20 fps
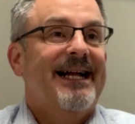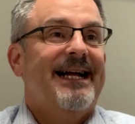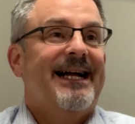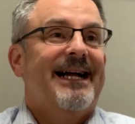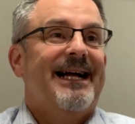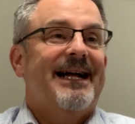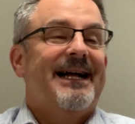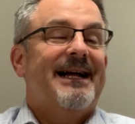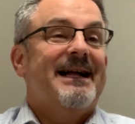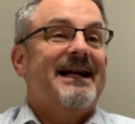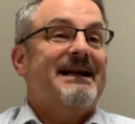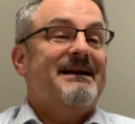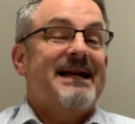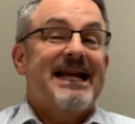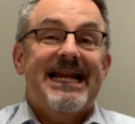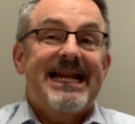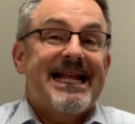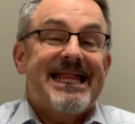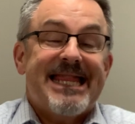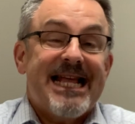
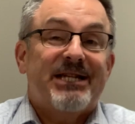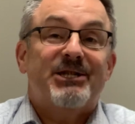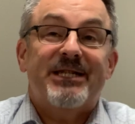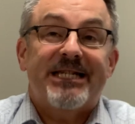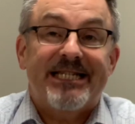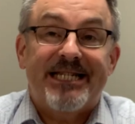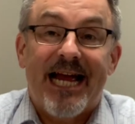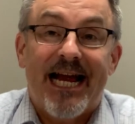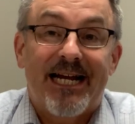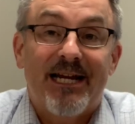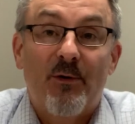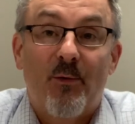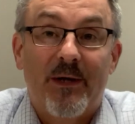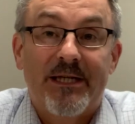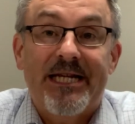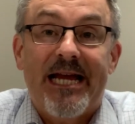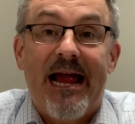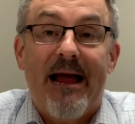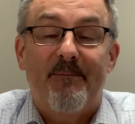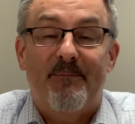And yet that's exactly
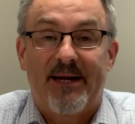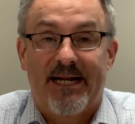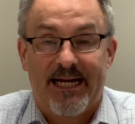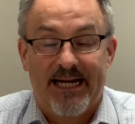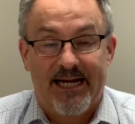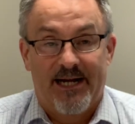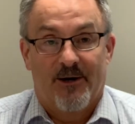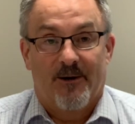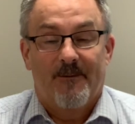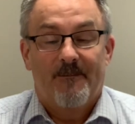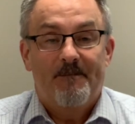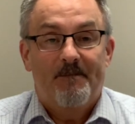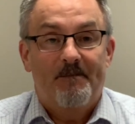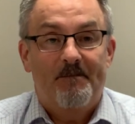what's happening here.